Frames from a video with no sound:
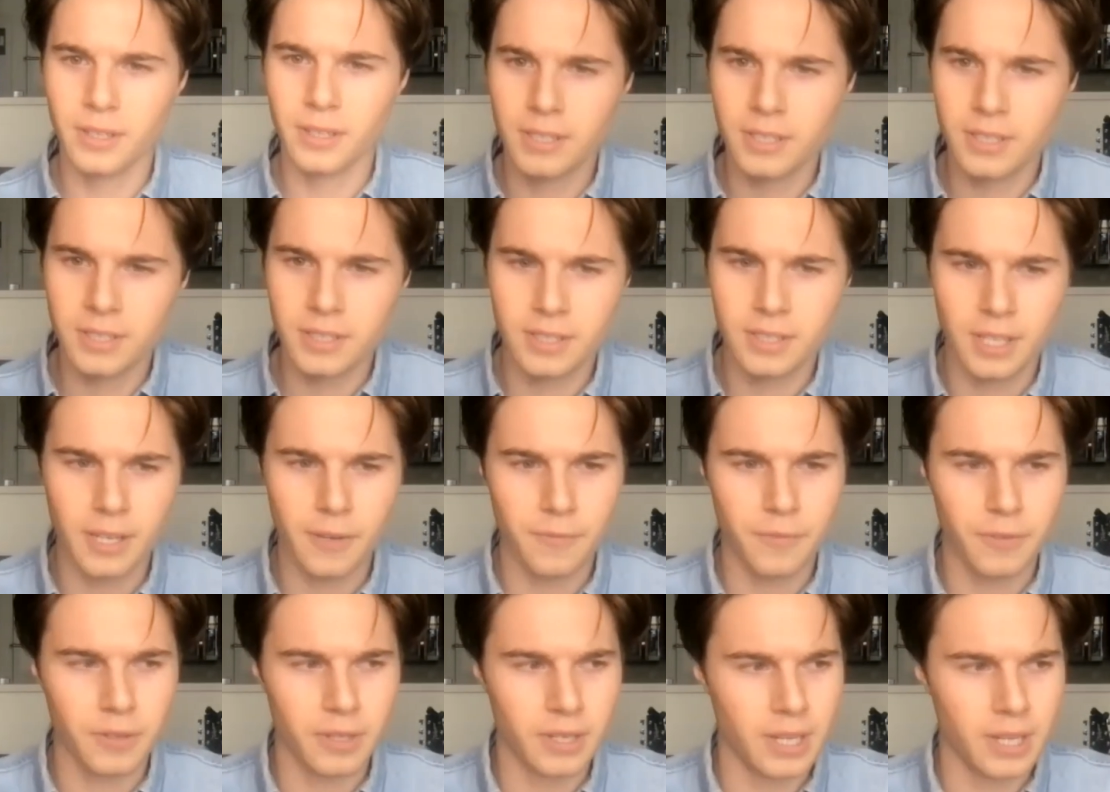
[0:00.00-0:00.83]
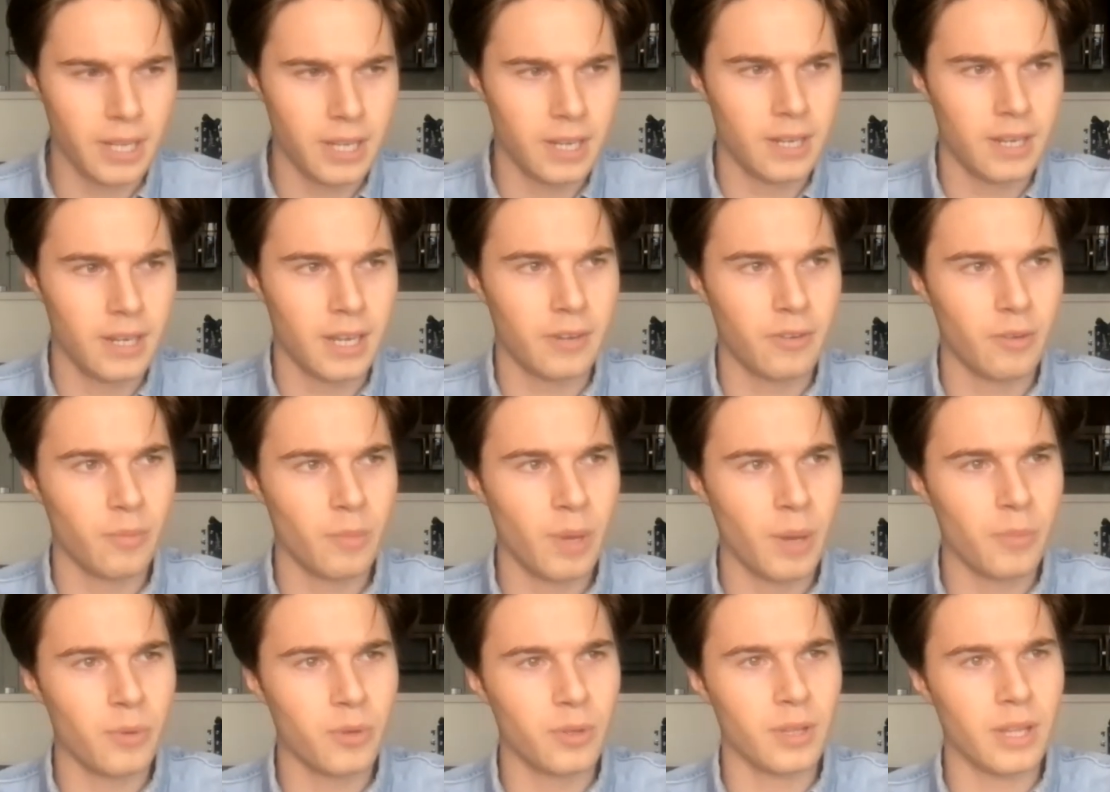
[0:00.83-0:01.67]
This is different. And I
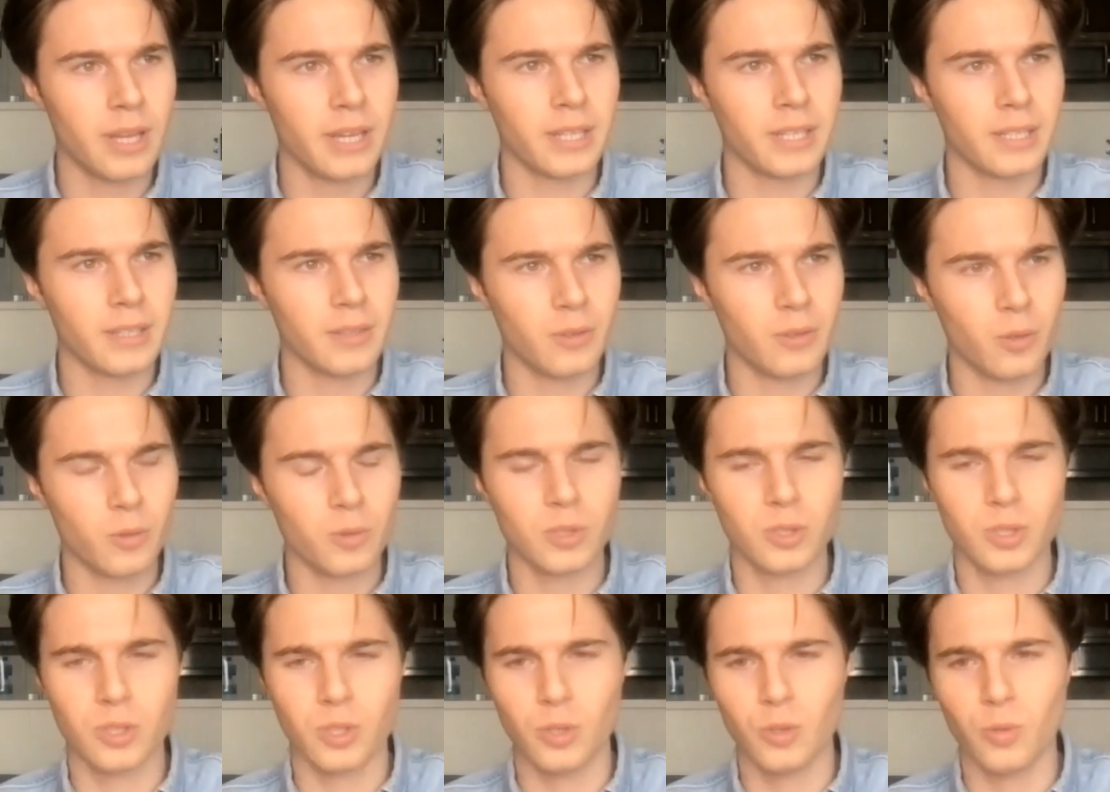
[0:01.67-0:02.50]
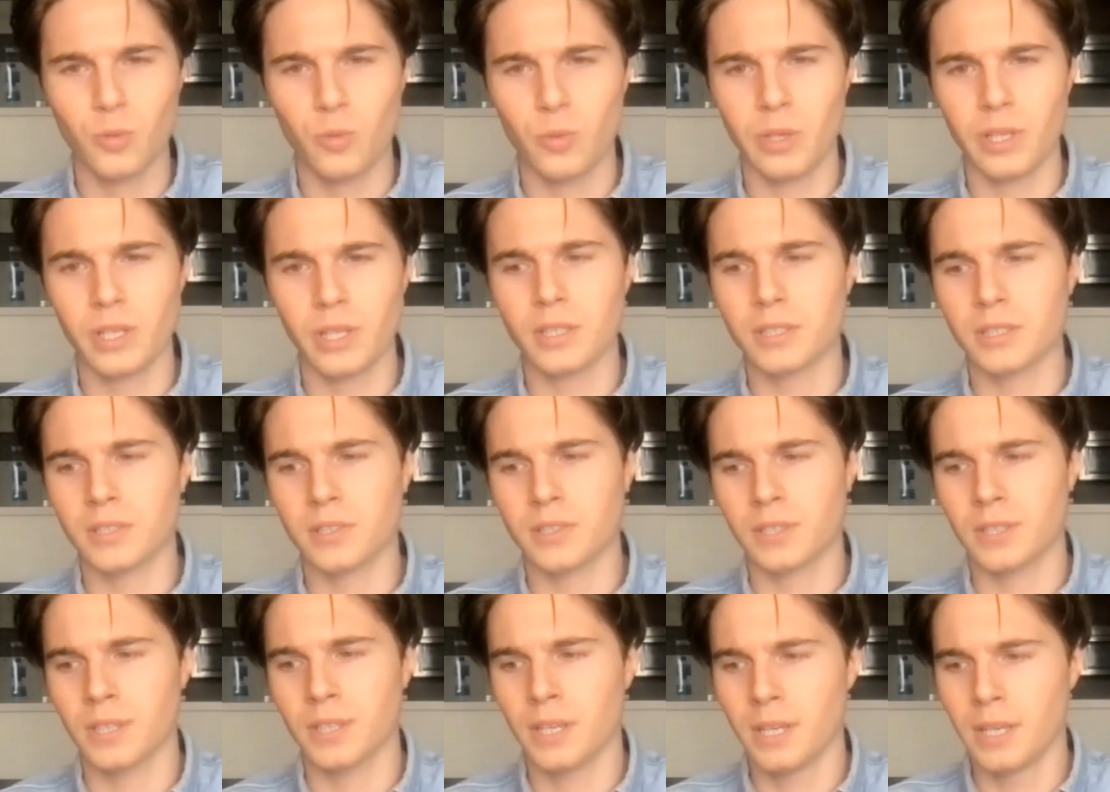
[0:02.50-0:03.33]
remember, like, those 2
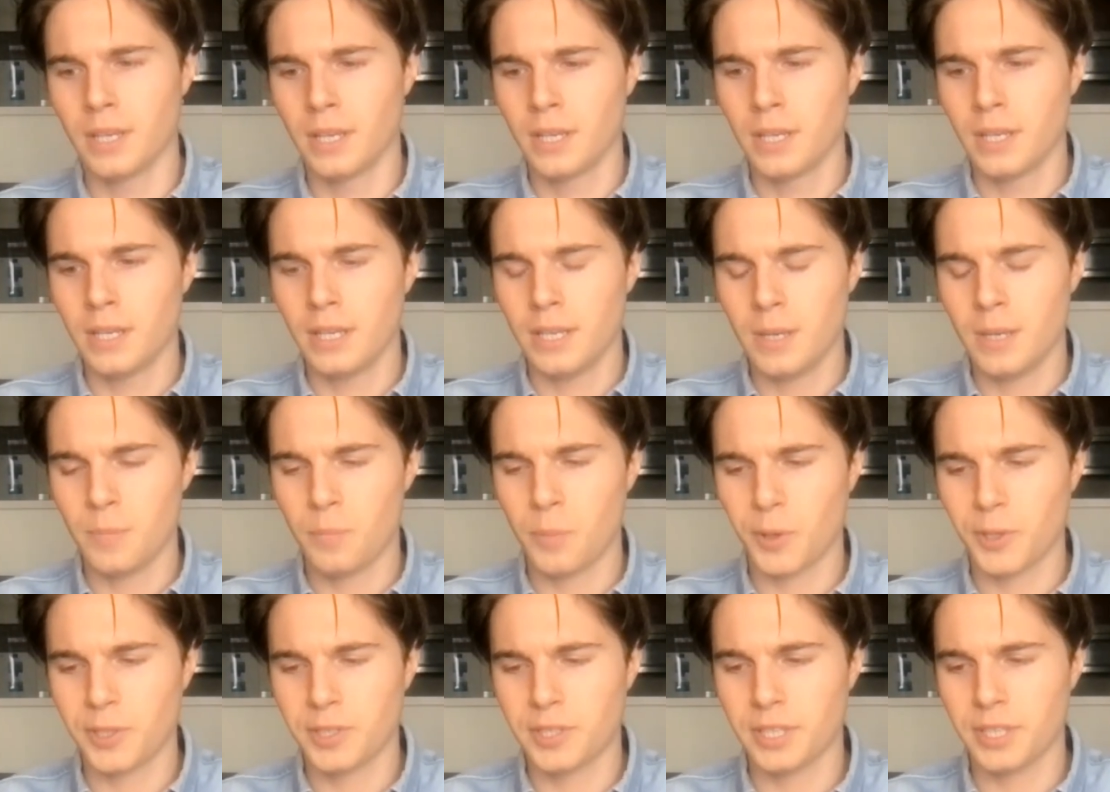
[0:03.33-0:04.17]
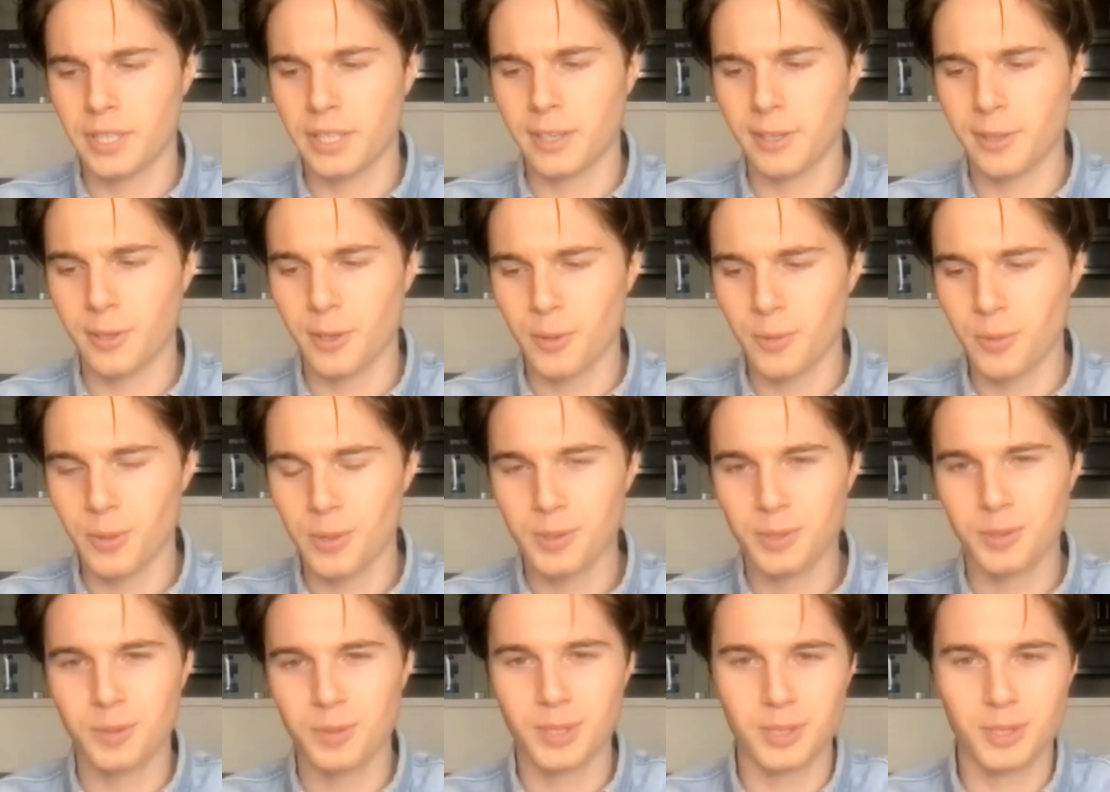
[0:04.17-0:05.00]
weeks in particular where it
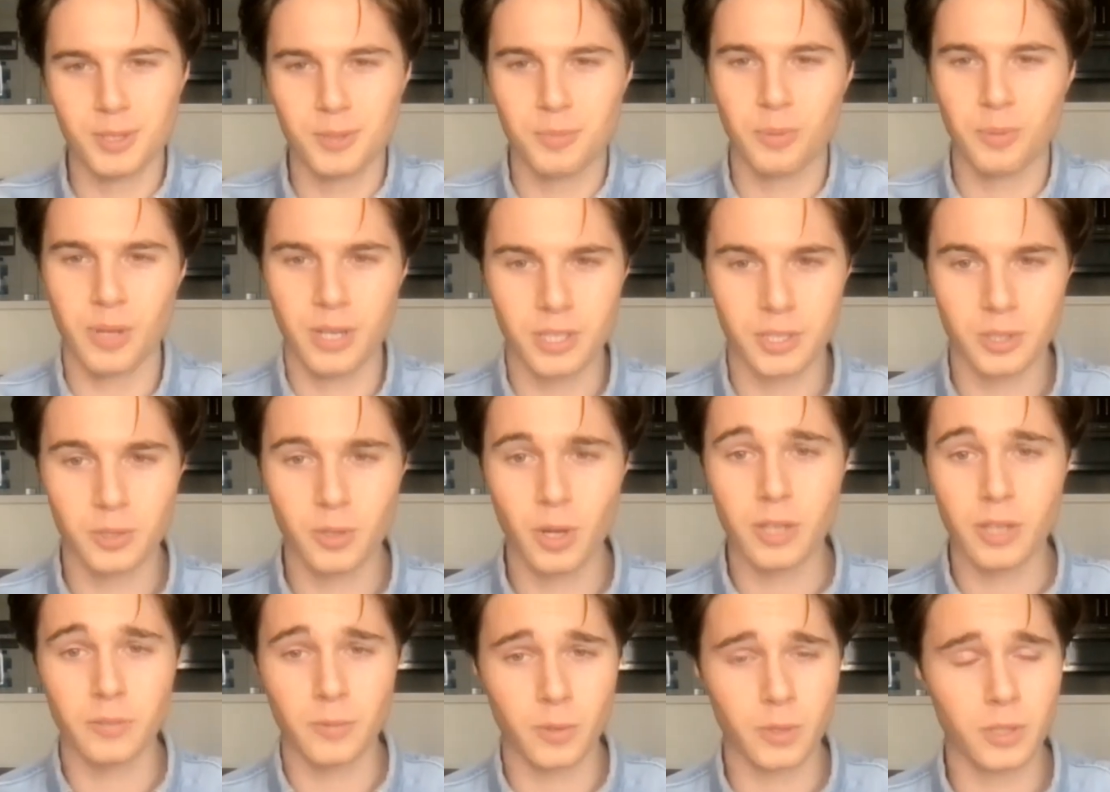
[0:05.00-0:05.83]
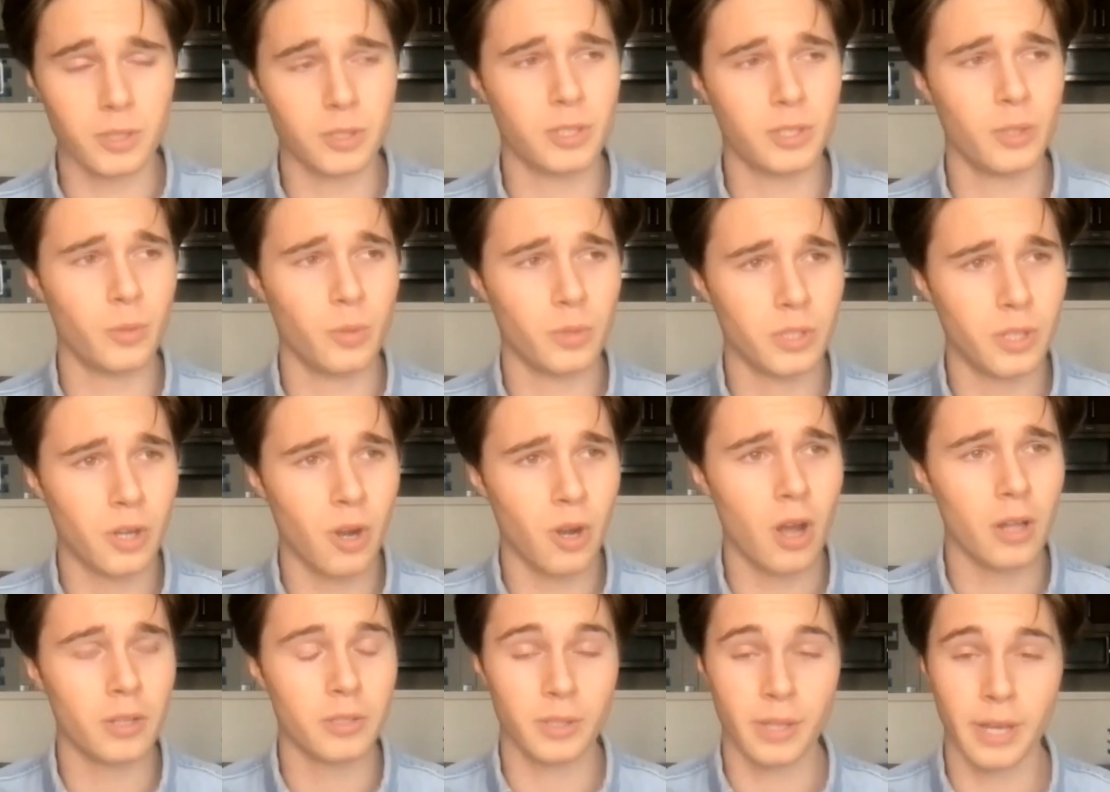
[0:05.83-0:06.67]
was just pretty stressful because she would
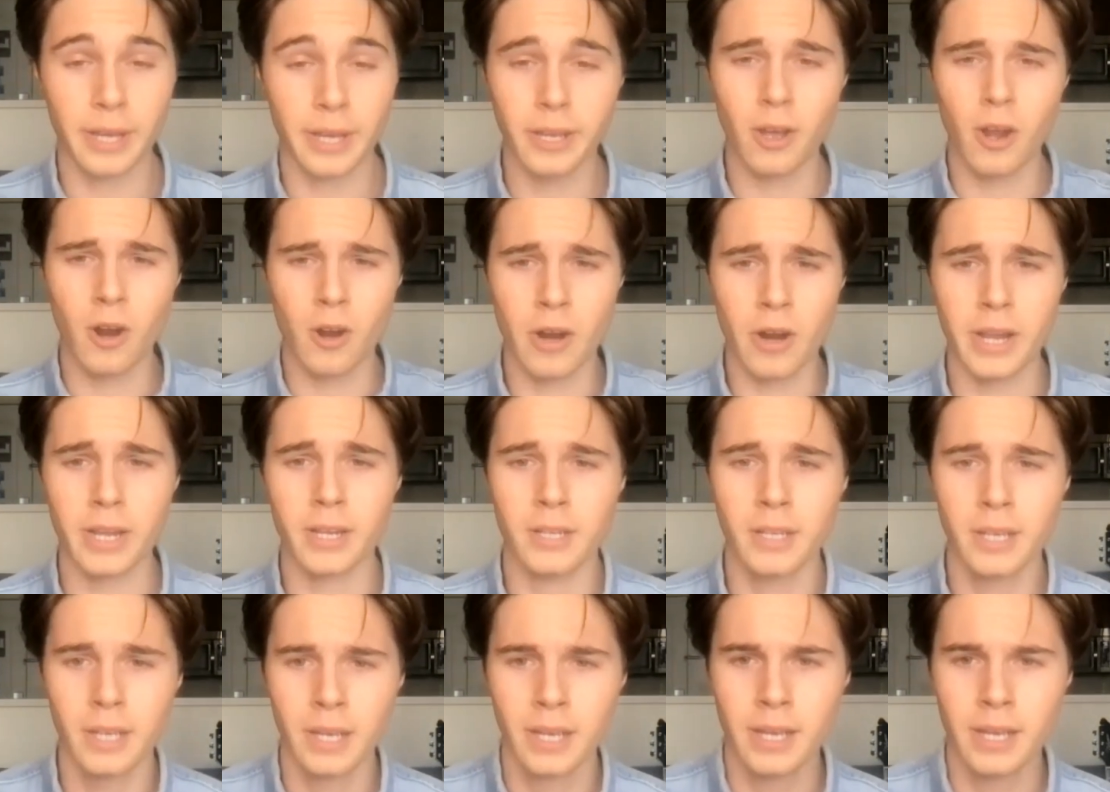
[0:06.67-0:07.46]
call and, like, all right,